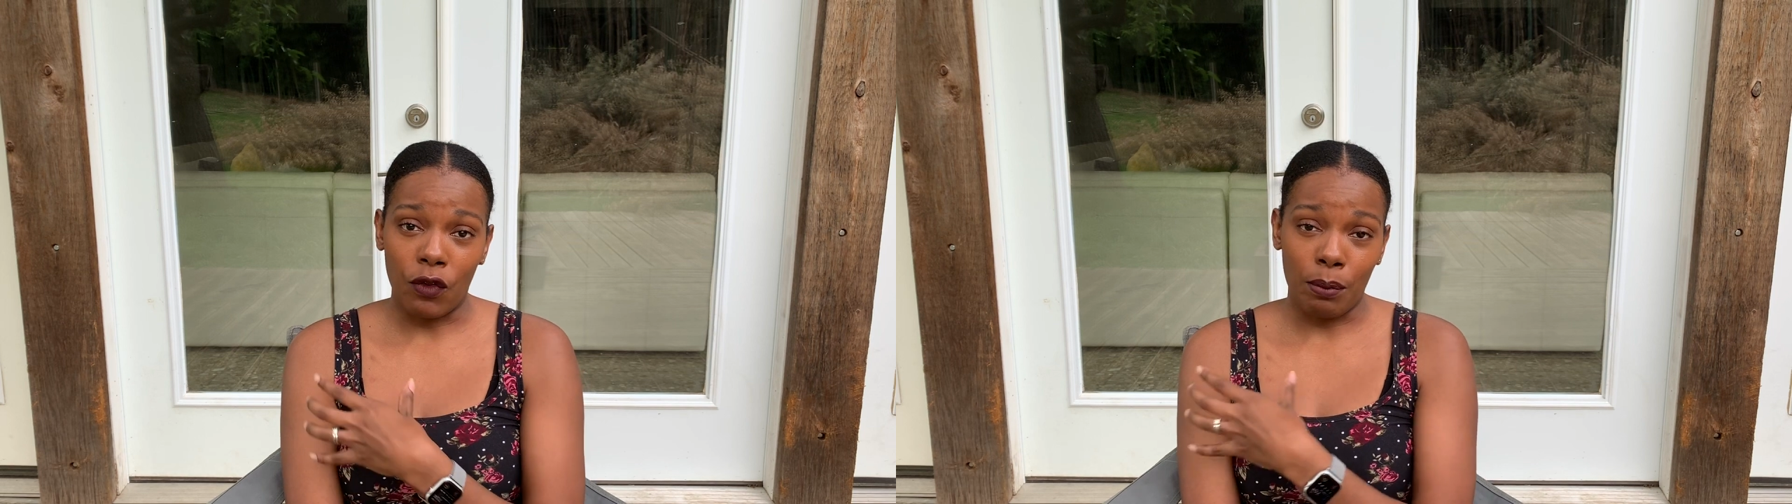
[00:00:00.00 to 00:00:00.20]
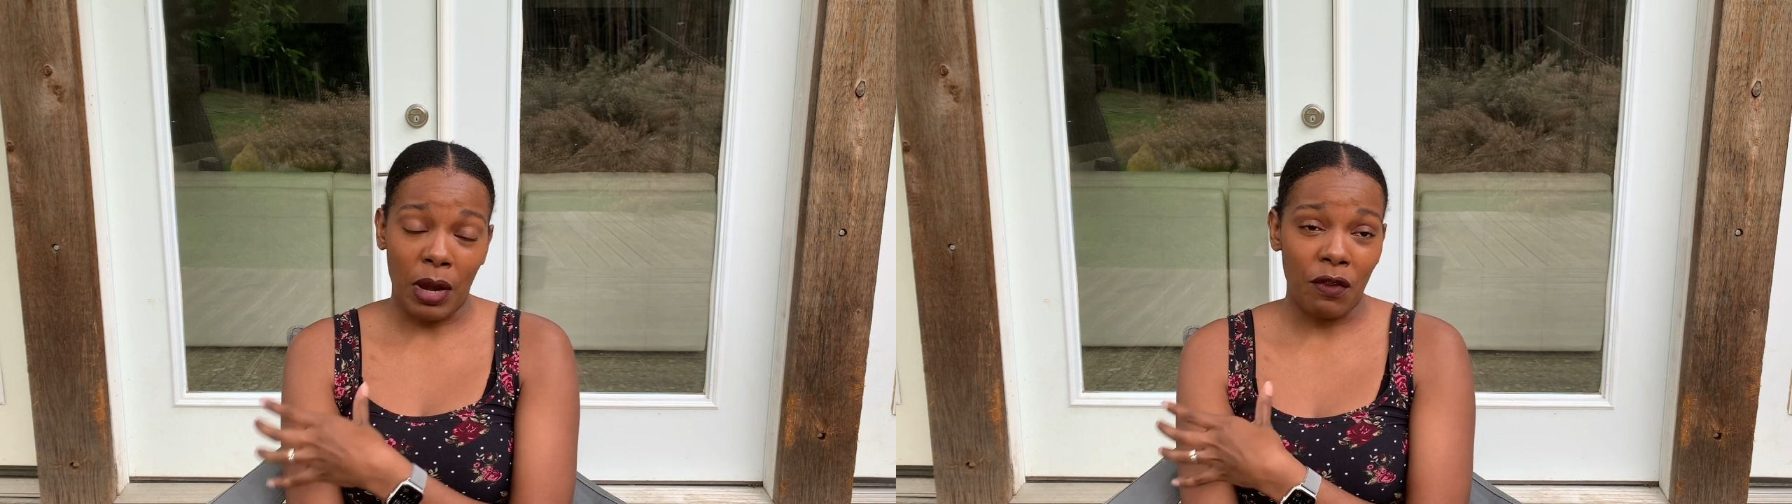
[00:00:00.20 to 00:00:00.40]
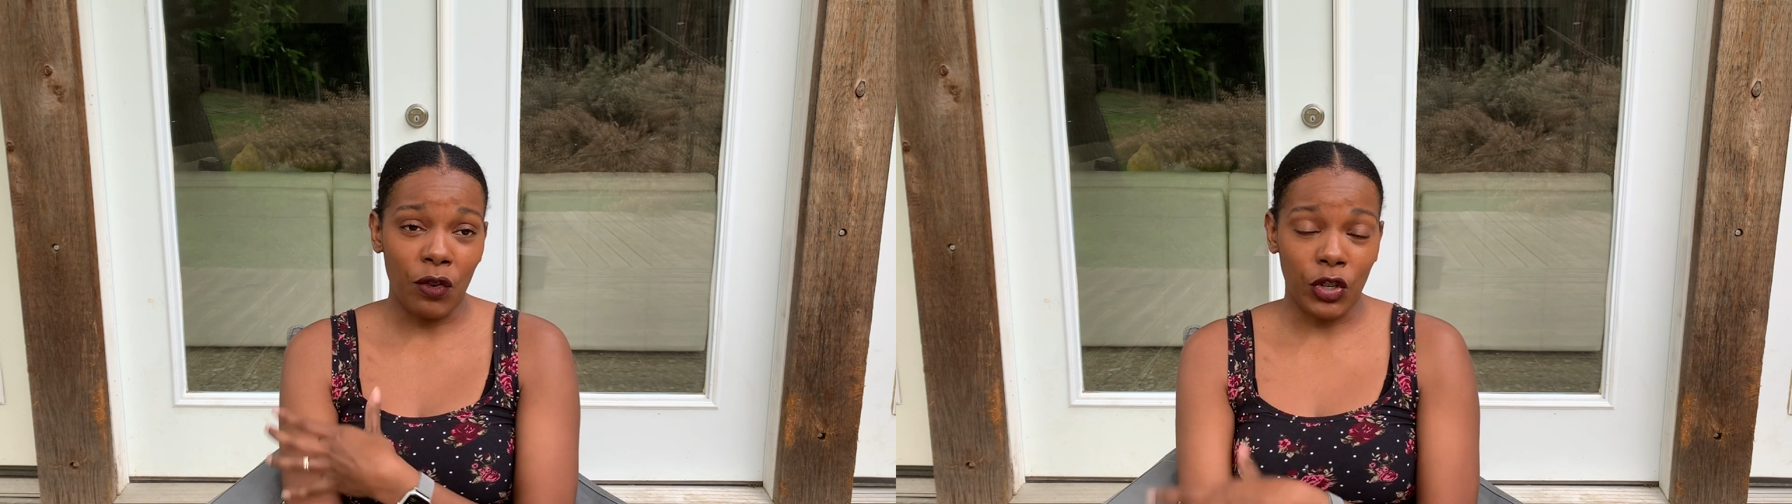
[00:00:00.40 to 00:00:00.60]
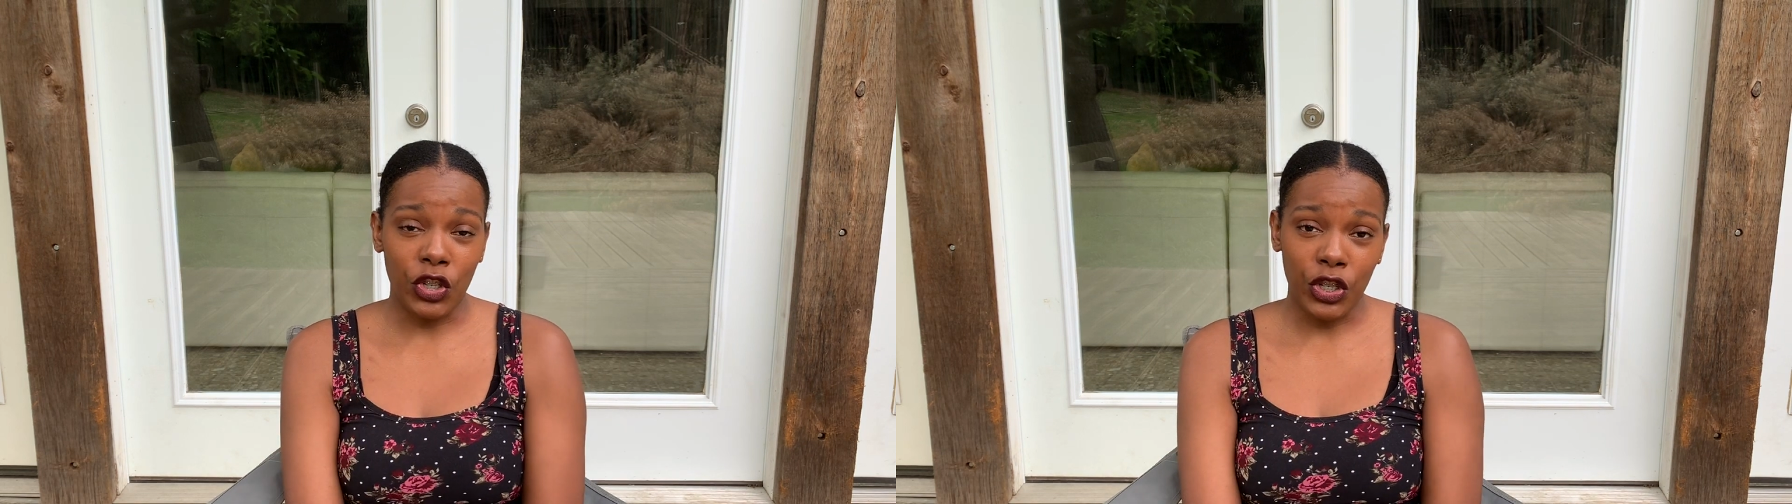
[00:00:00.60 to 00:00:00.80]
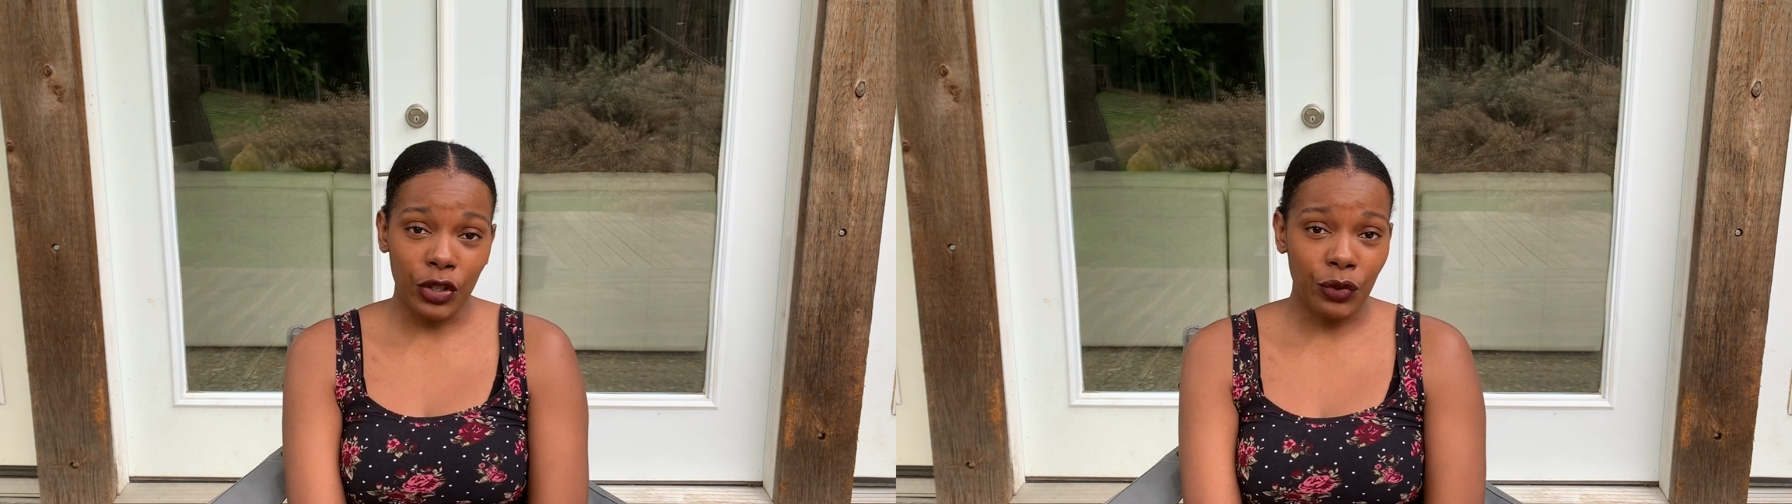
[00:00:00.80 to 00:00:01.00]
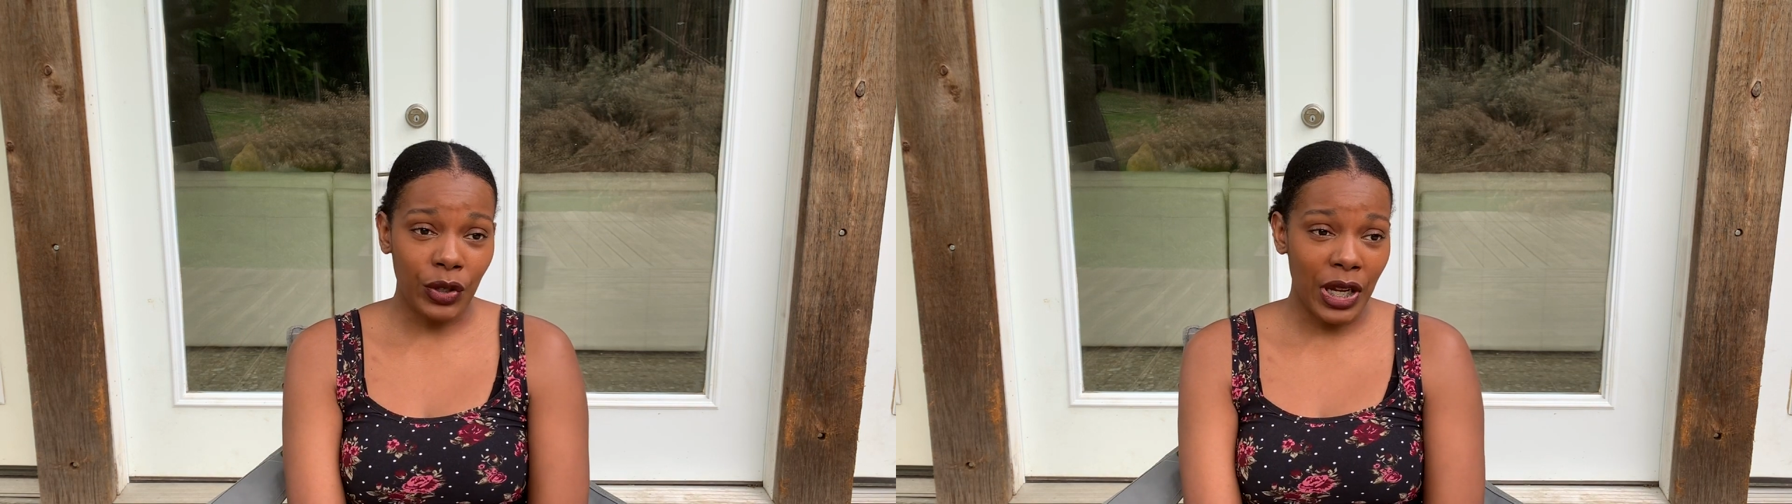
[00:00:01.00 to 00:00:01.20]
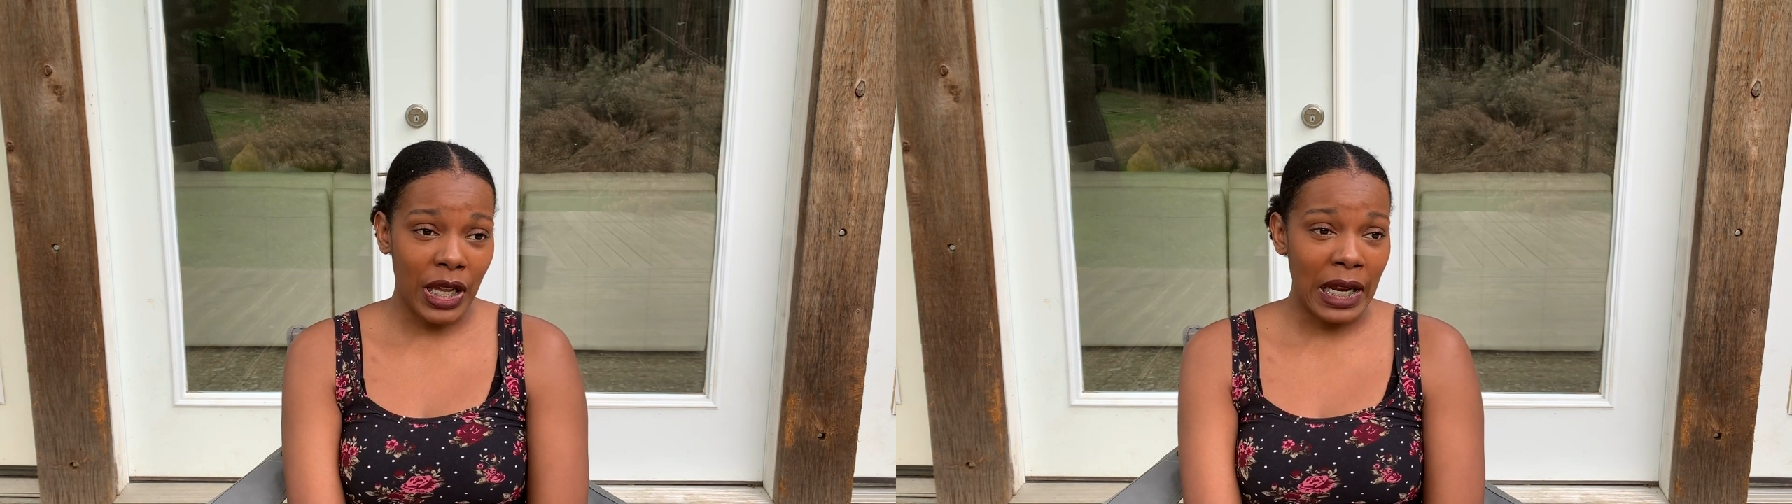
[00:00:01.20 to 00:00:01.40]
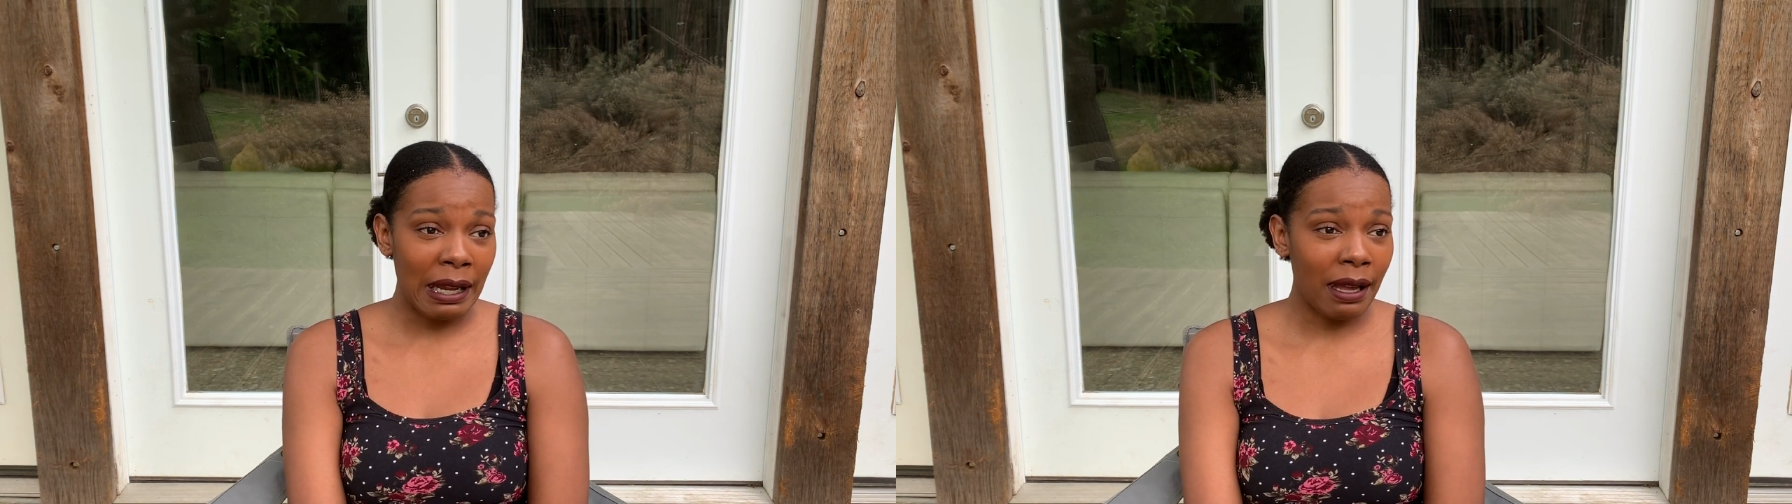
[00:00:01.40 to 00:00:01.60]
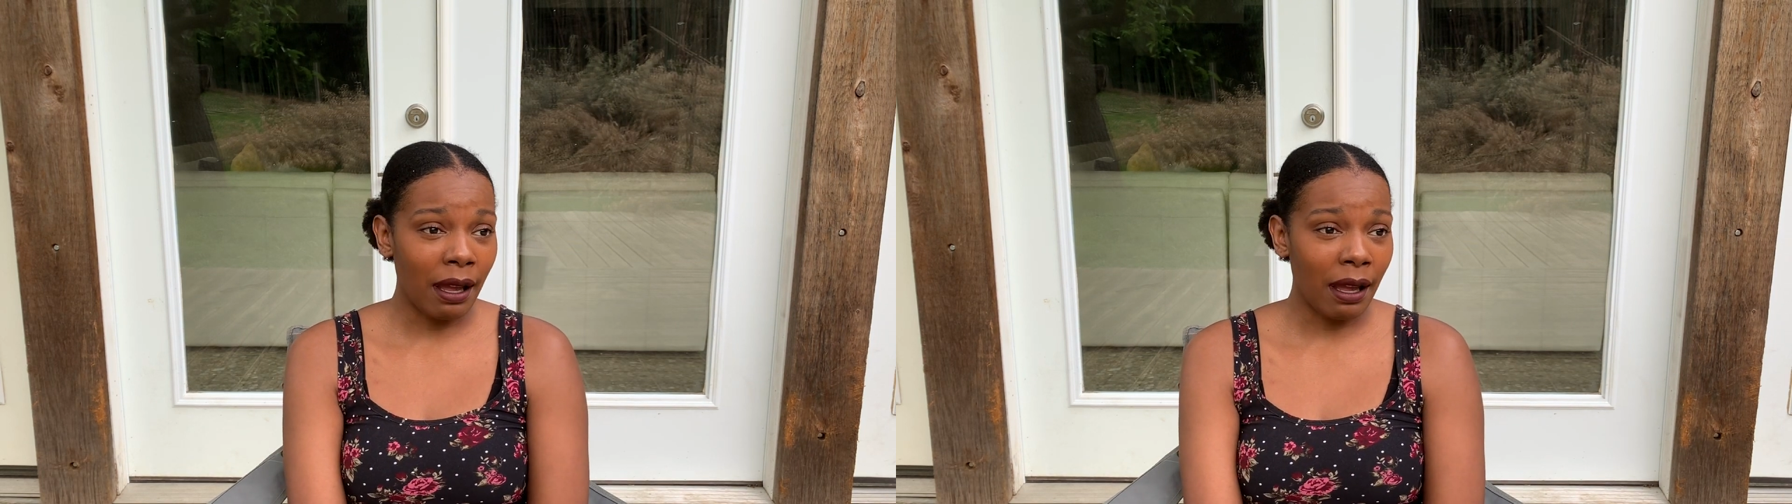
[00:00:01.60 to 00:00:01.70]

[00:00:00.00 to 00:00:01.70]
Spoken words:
for my 4 children,